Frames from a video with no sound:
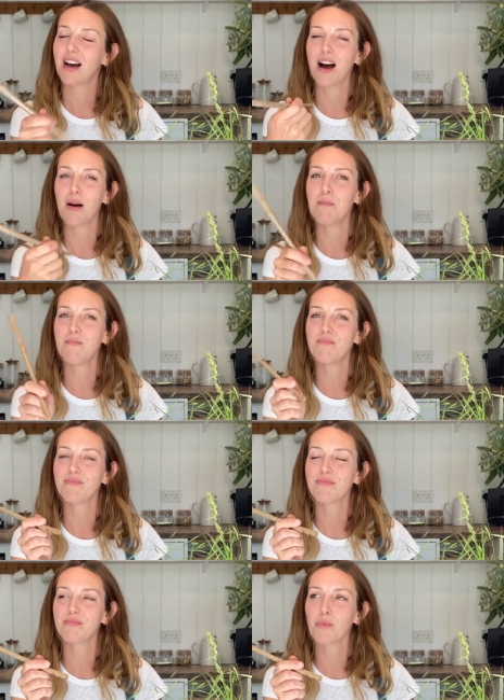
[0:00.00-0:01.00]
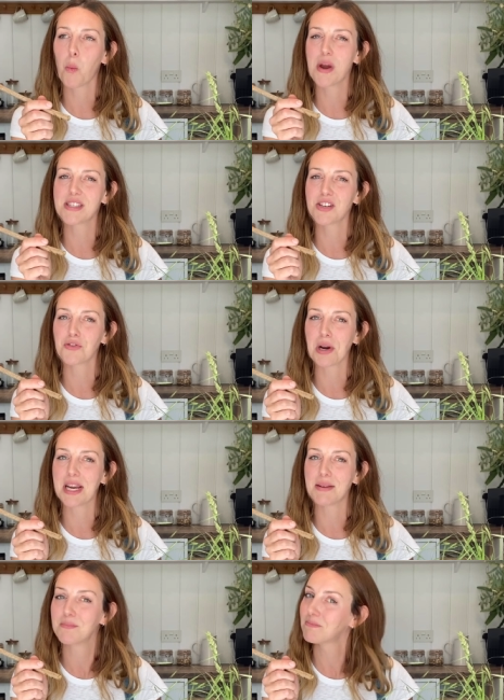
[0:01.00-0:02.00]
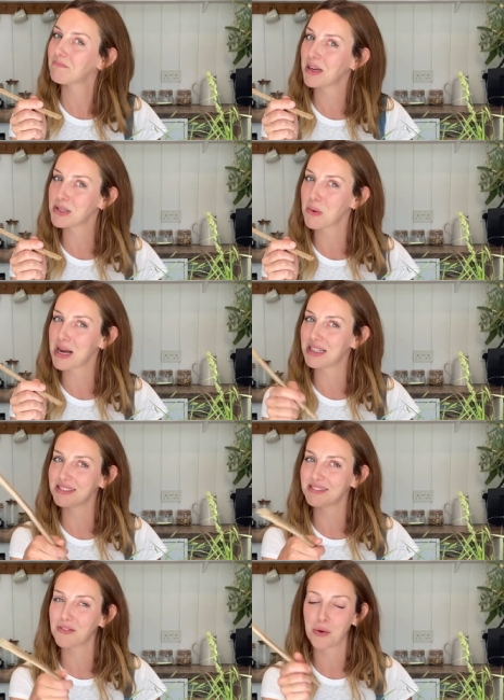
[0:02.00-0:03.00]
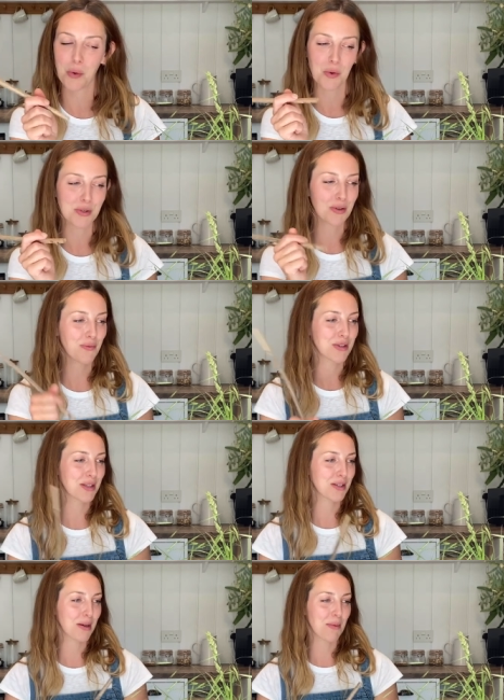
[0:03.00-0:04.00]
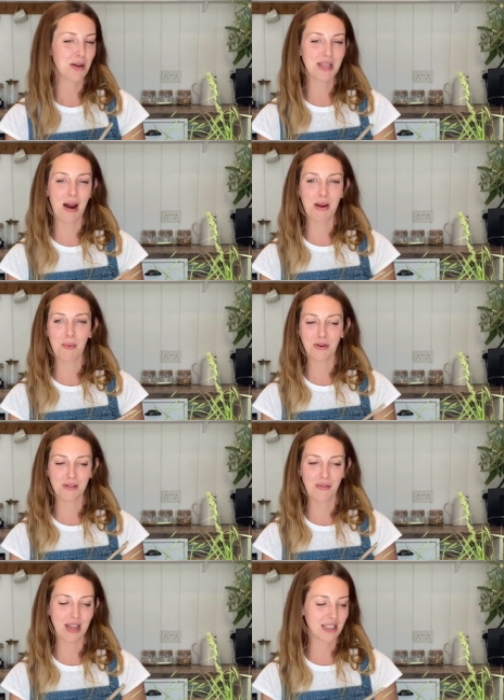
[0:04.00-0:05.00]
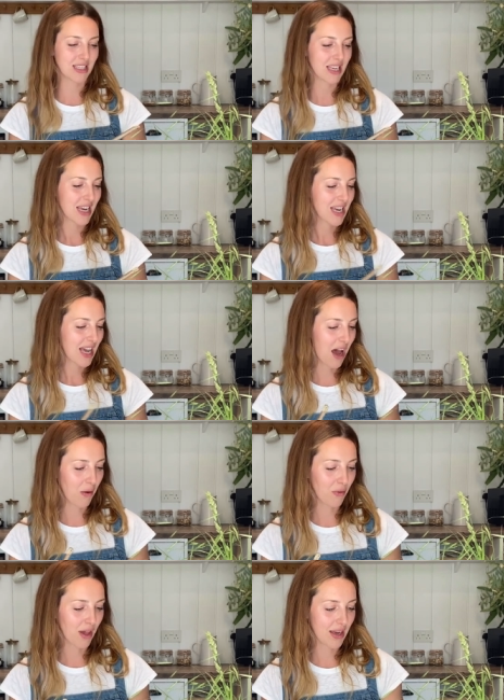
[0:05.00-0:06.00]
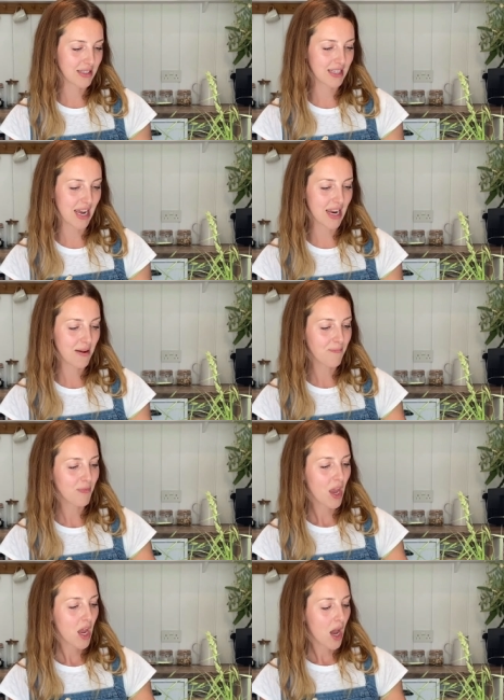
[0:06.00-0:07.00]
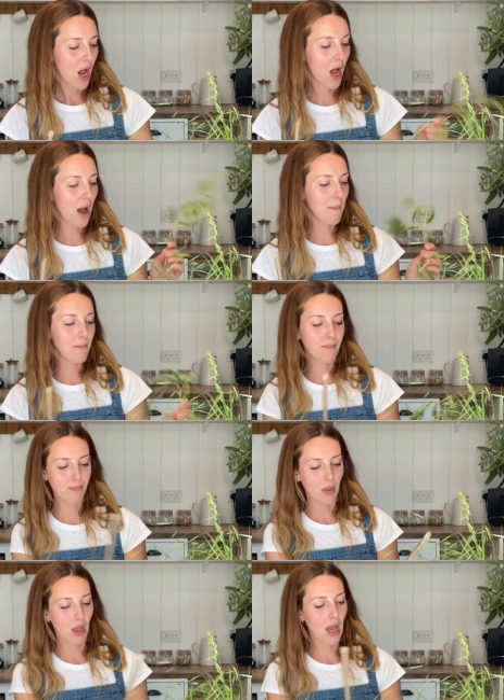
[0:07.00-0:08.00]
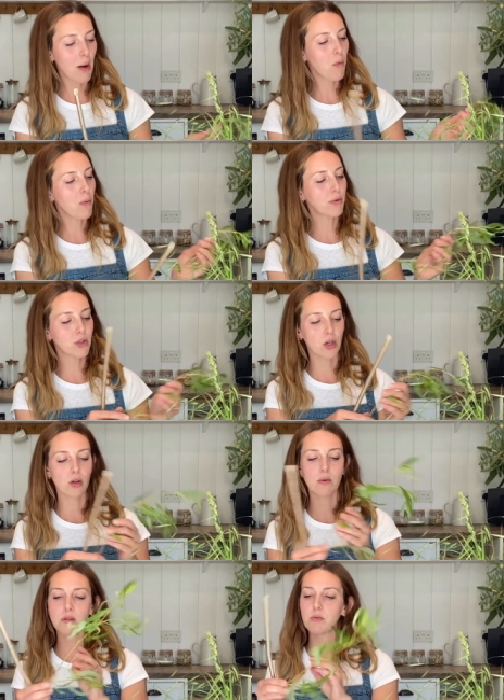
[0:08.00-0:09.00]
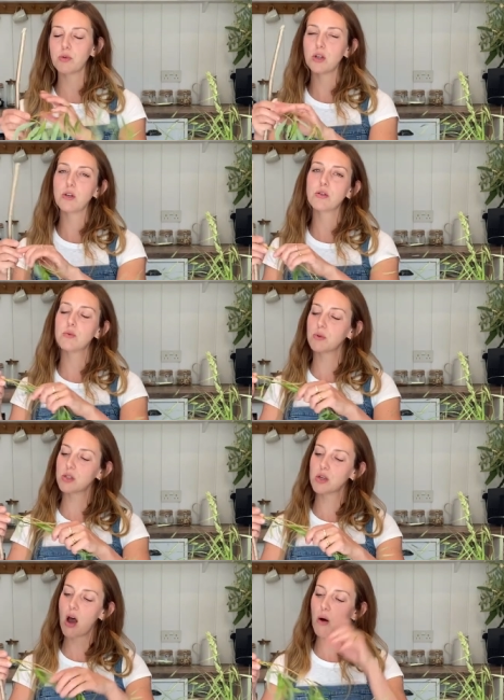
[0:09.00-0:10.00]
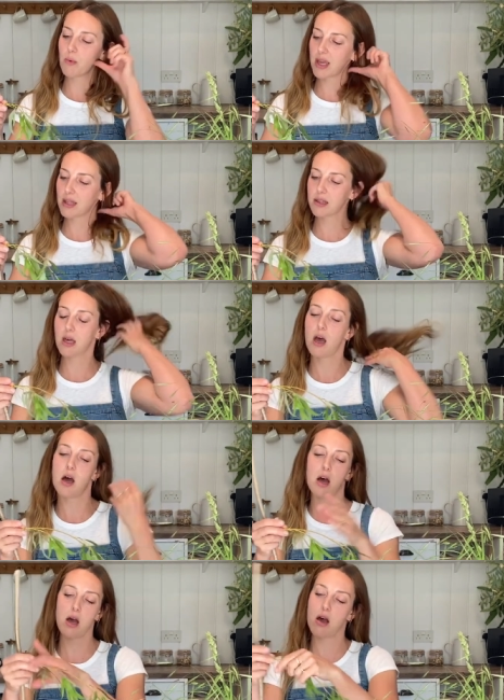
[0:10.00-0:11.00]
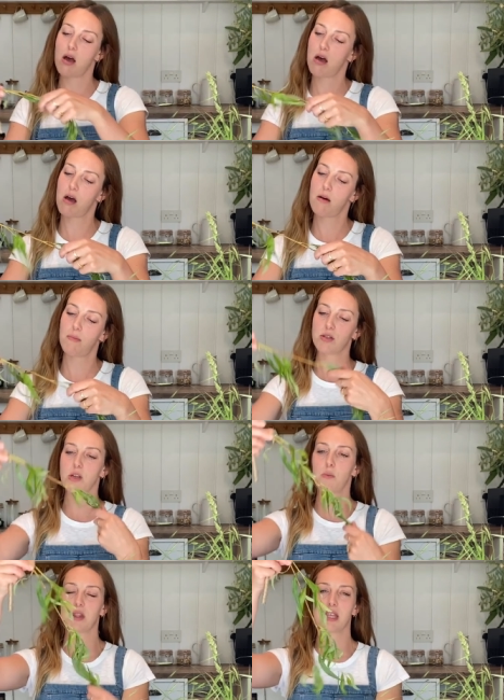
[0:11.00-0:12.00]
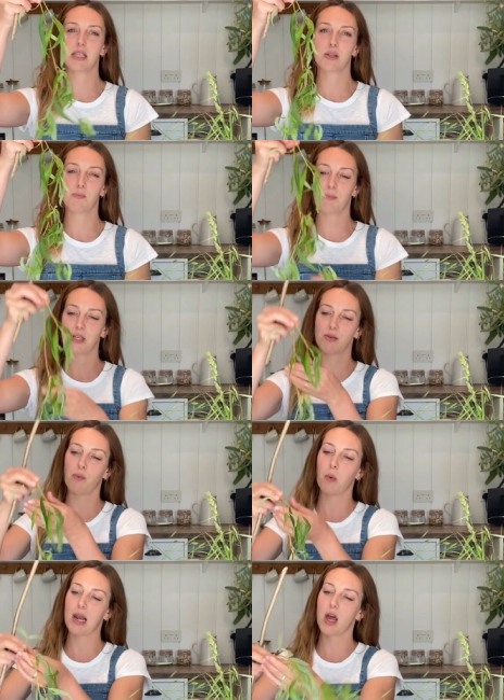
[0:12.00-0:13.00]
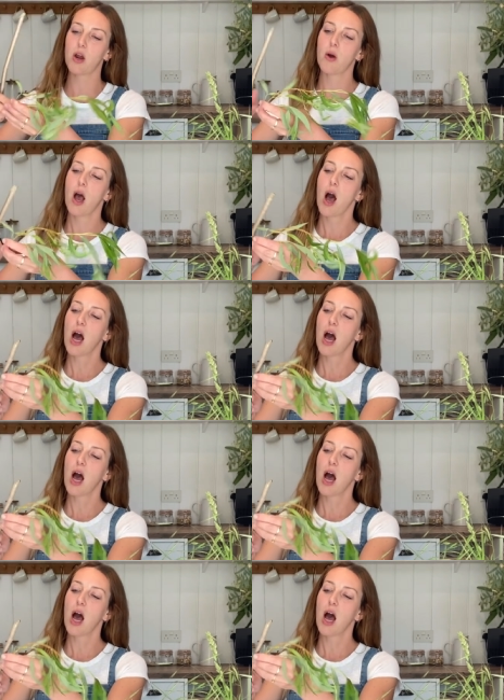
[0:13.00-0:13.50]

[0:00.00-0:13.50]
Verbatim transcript: um, wizardry as well, of course, for some of those Harry Potter fans out there today. Um, and what we'll do is we'll use, we'll start with, uh, I'll start with this bit of willow.